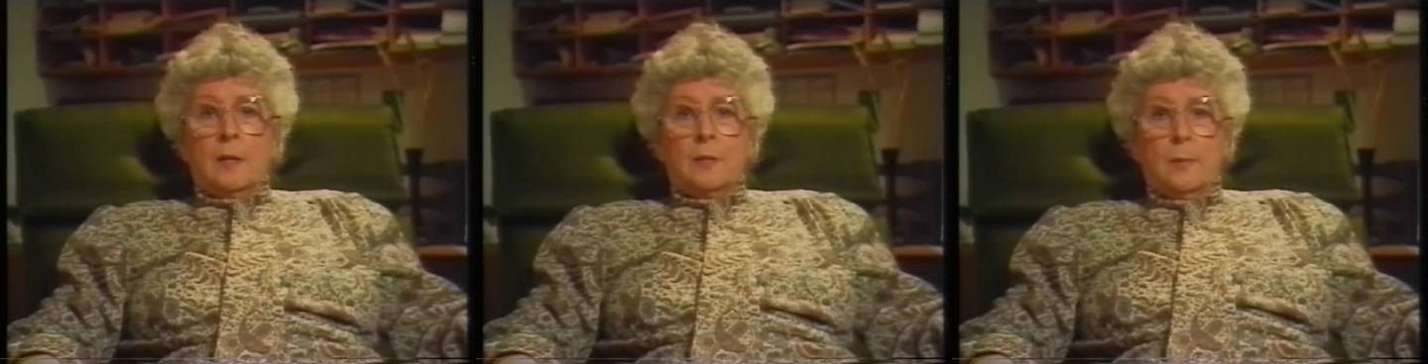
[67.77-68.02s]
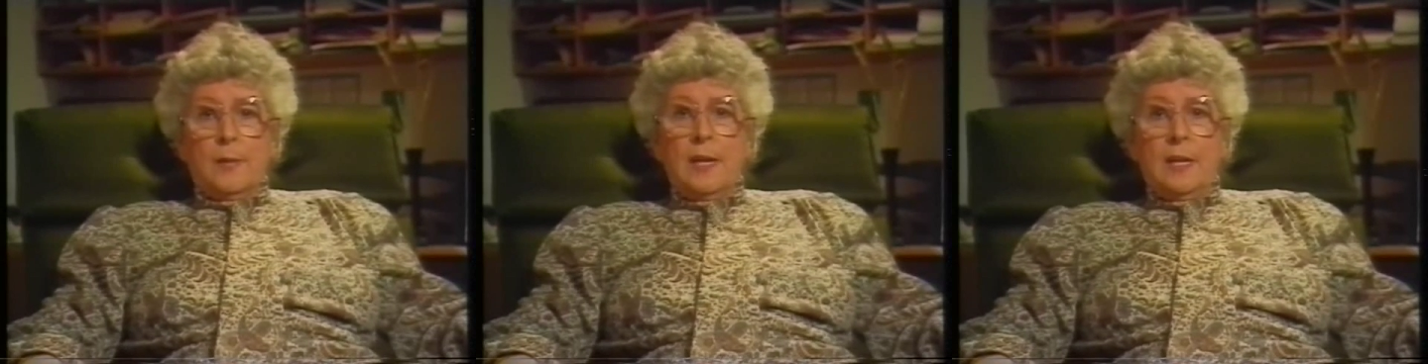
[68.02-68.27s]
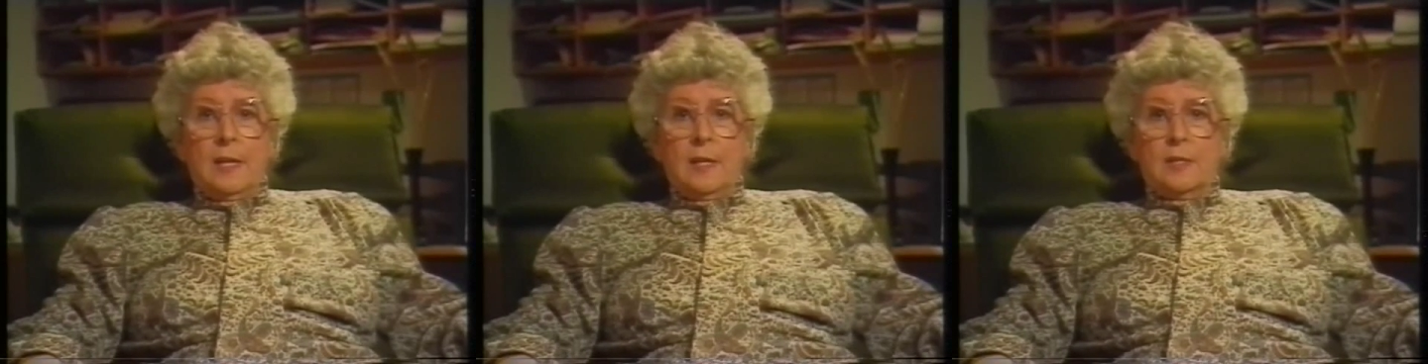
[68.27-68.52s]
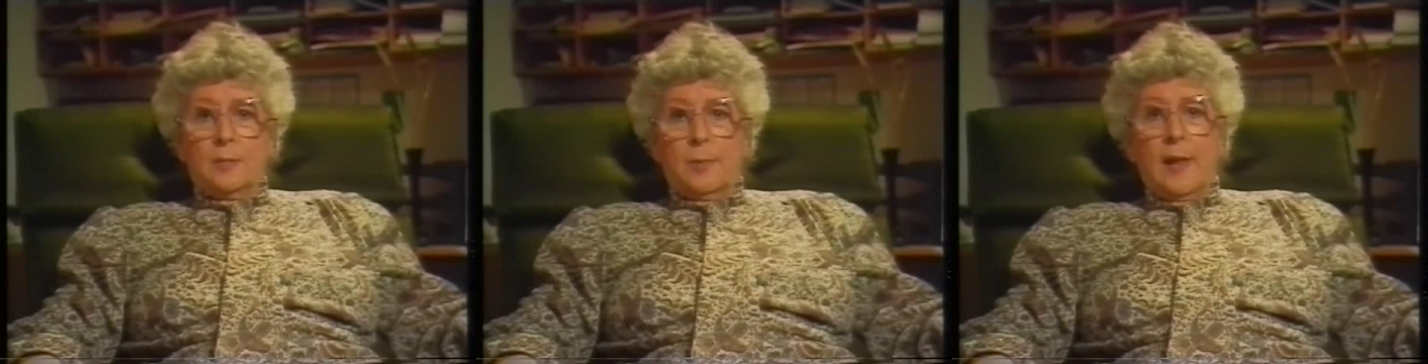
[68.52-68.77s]
To me,
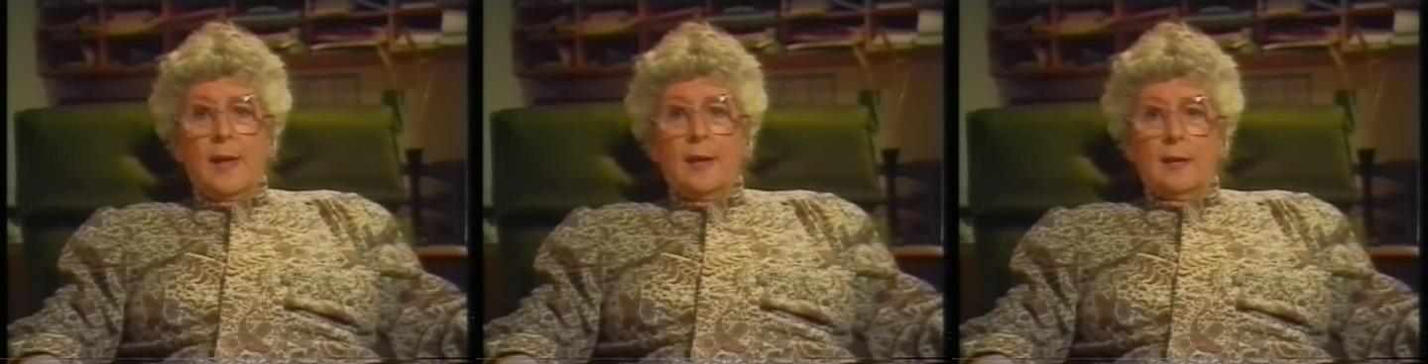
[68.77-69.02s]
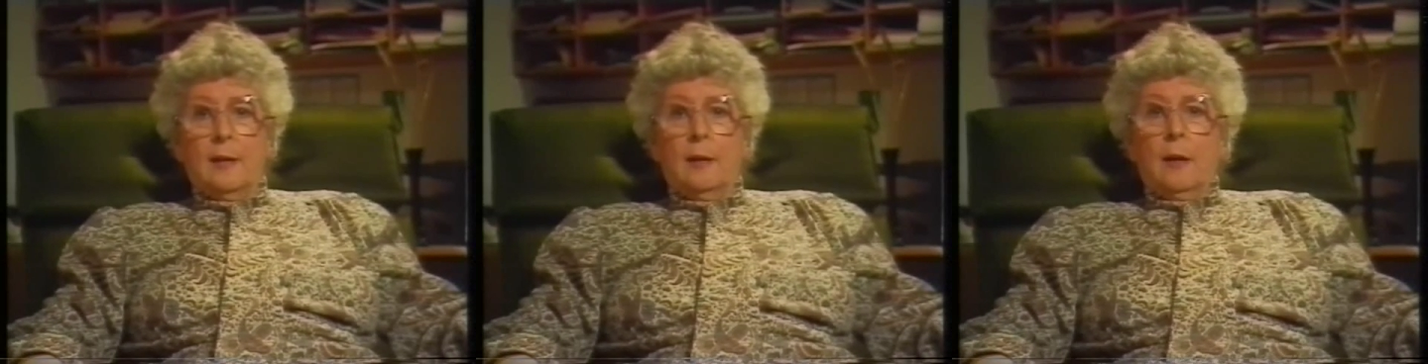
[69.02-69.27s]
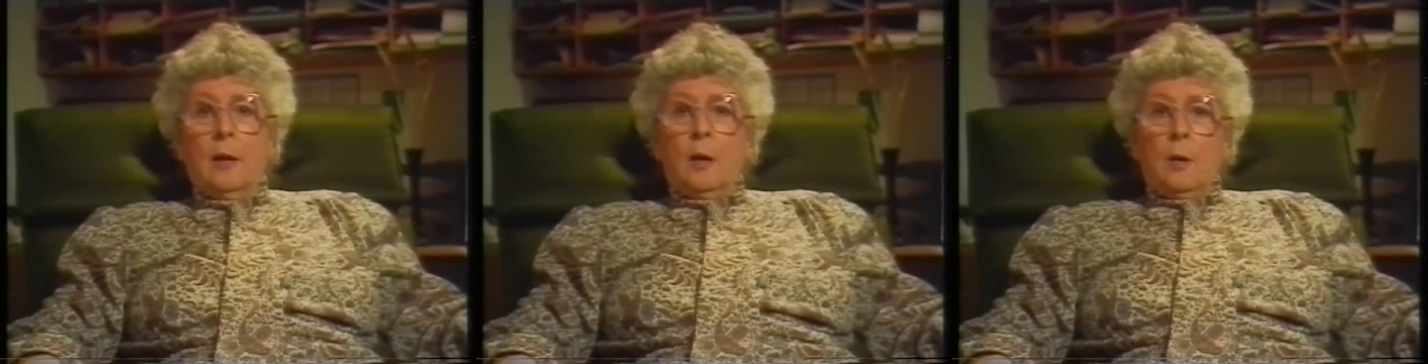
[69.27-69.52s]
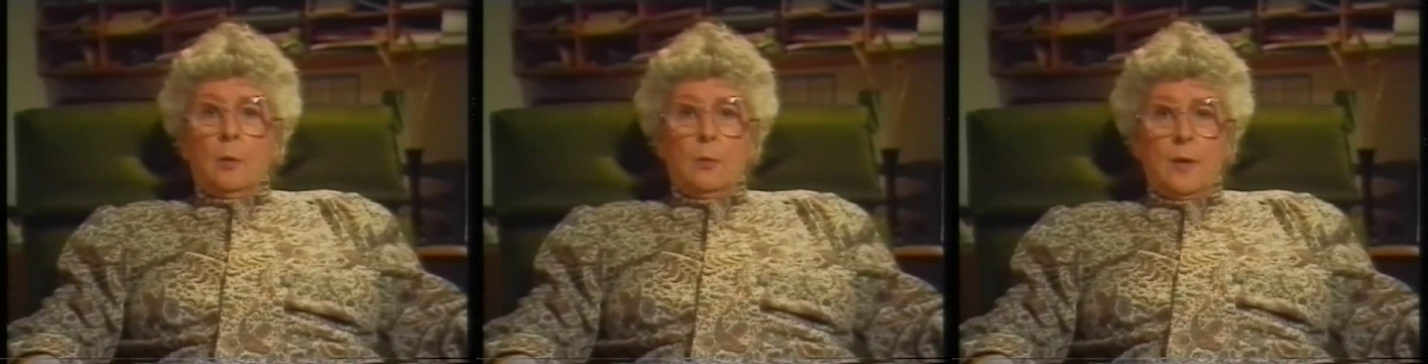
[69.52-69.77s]
his playing,
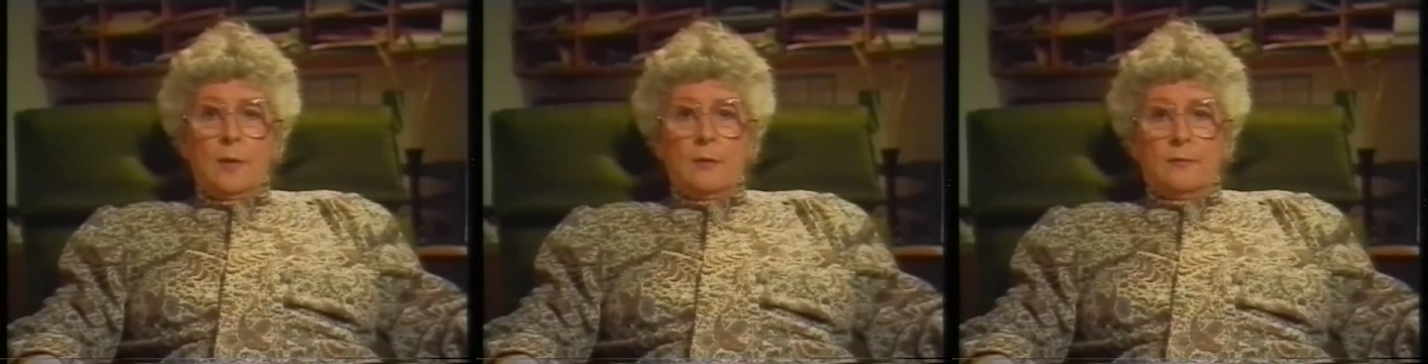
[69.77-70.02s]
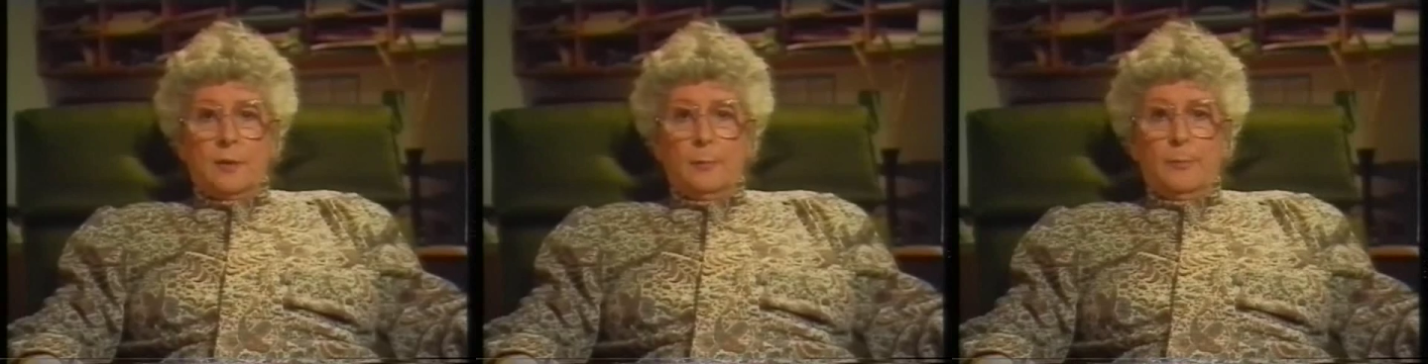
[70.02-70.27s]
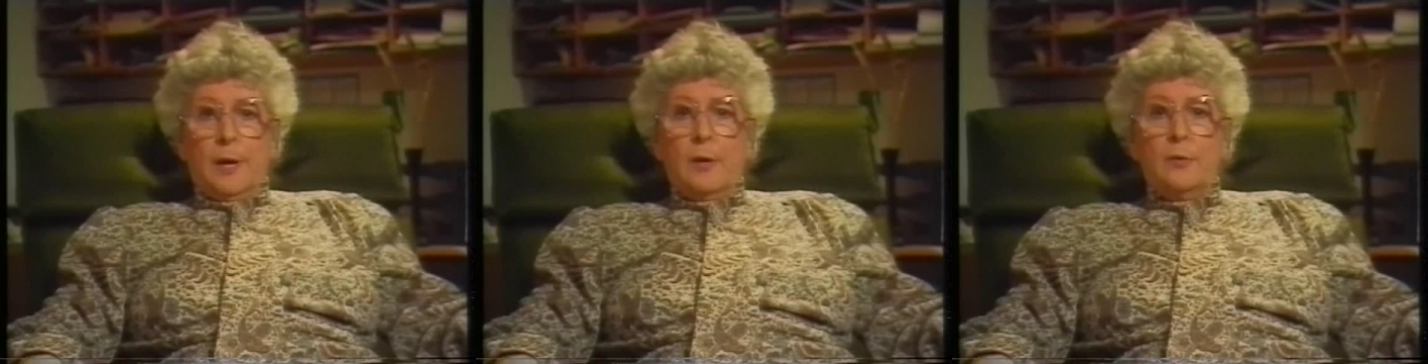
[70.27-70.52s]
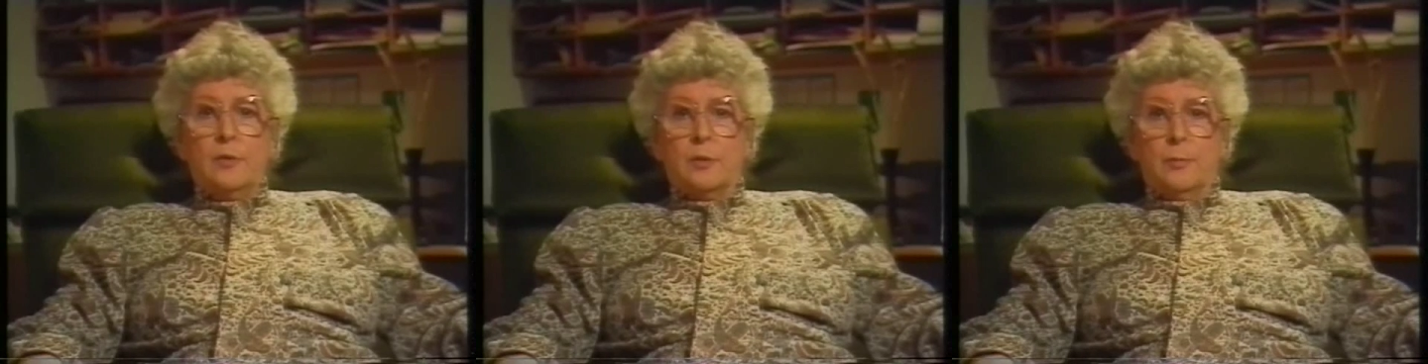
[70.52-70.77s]
whether of
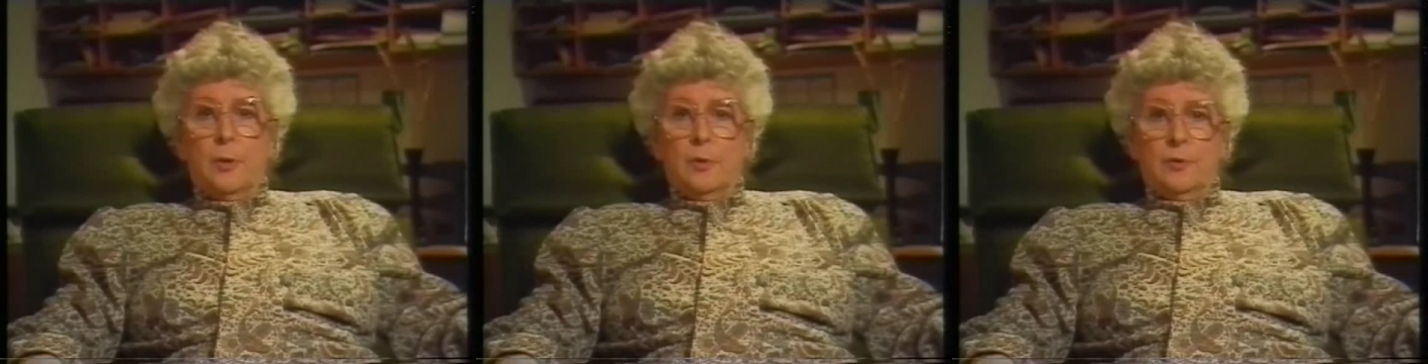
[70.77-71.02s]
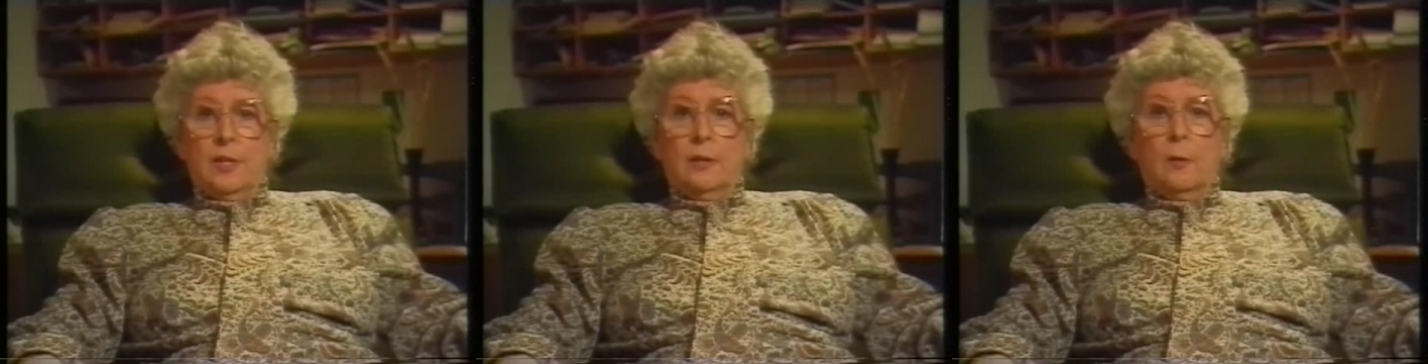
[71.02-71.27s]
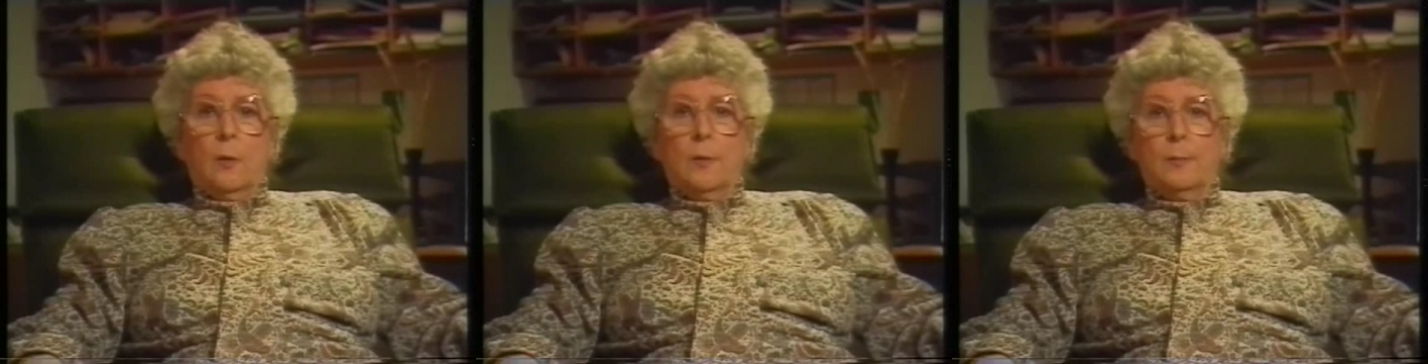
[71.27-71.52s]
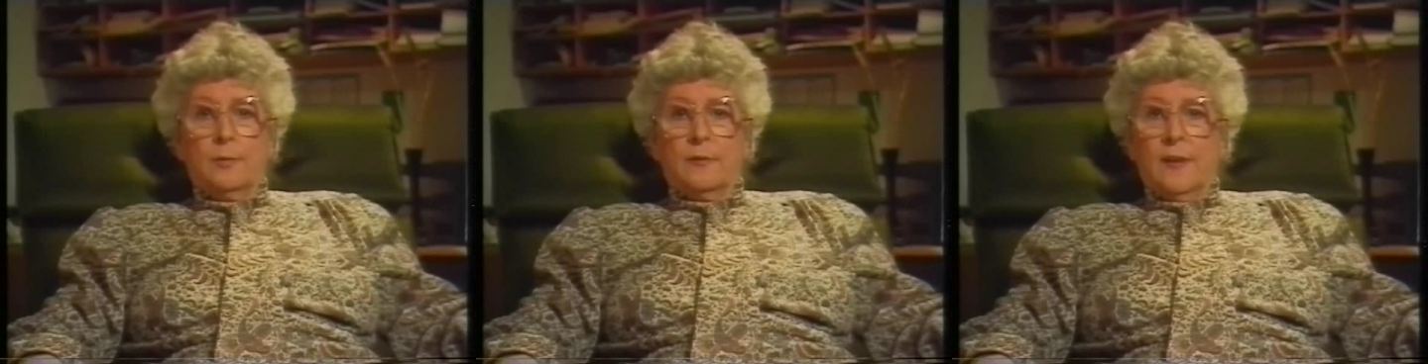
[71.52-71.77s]
composed music
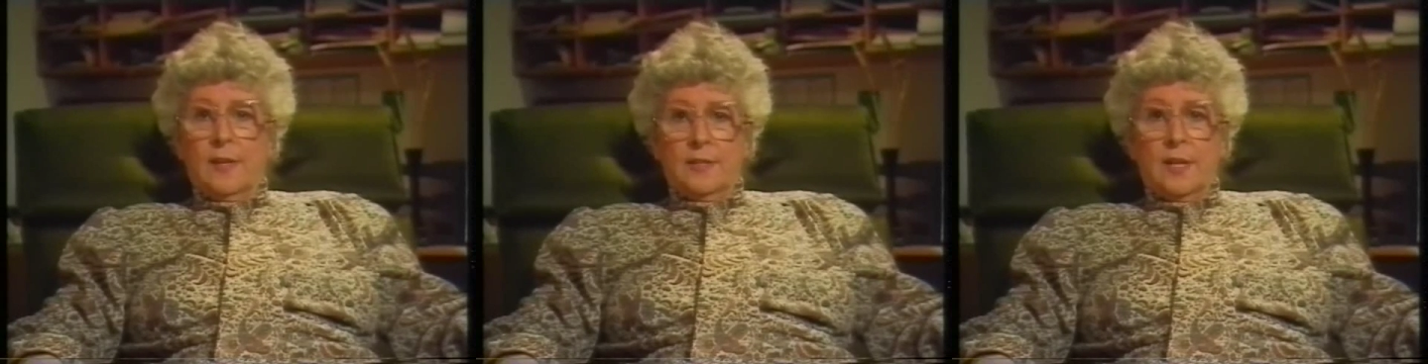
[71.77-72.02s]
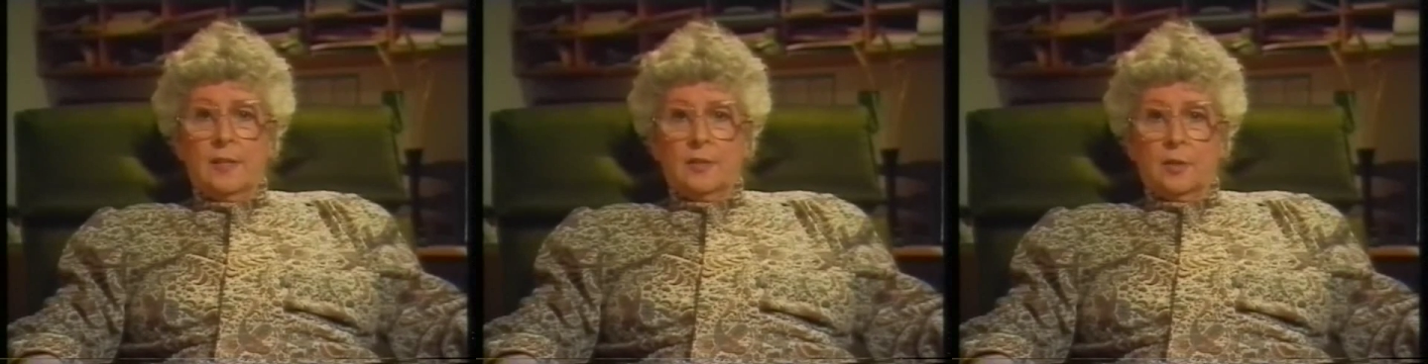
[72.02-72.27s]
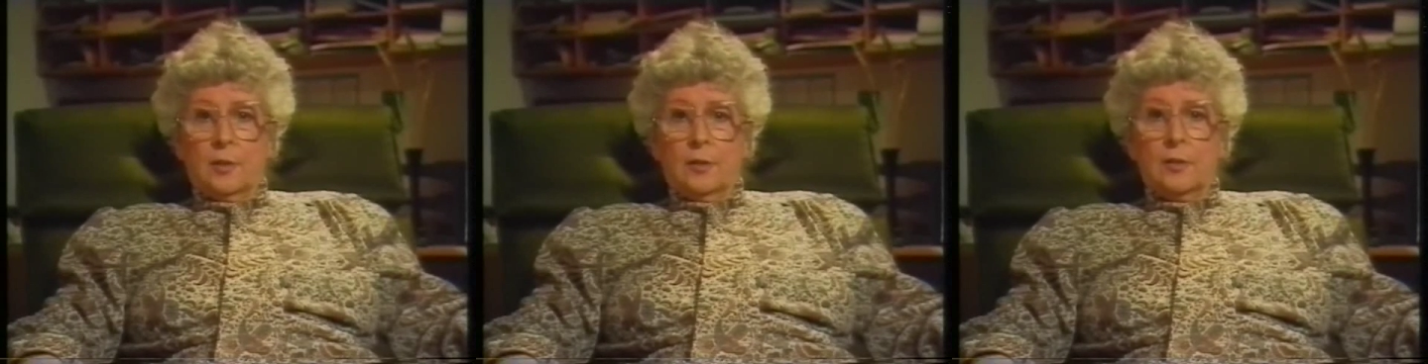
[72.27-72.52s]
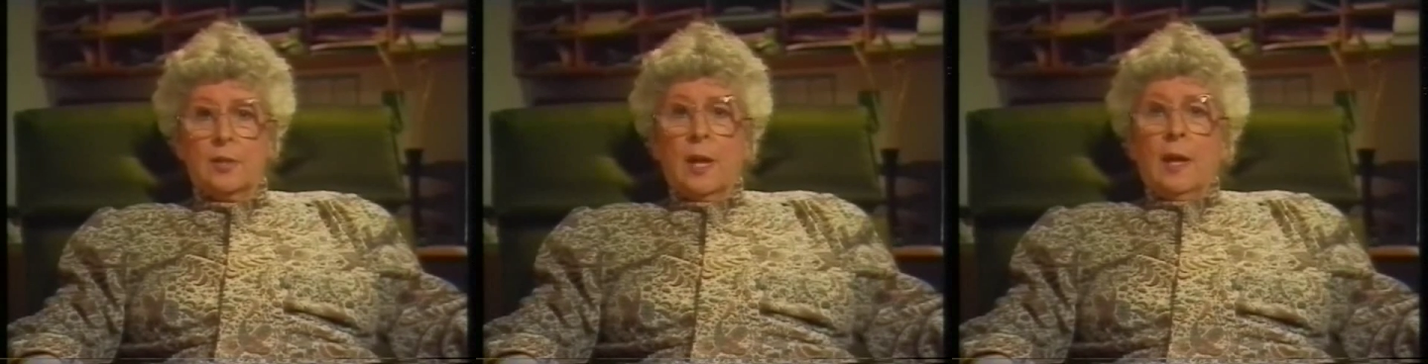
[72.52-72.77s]
or
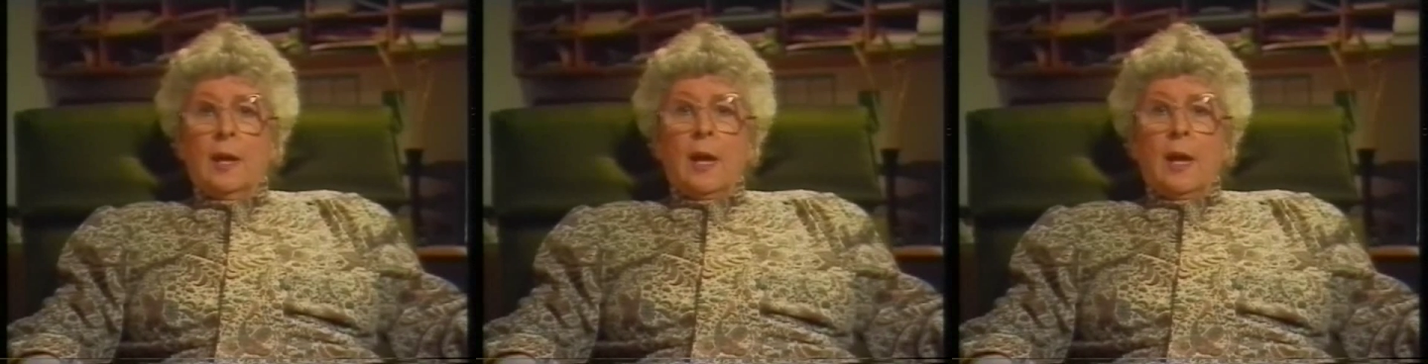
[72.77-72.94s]
improvisations,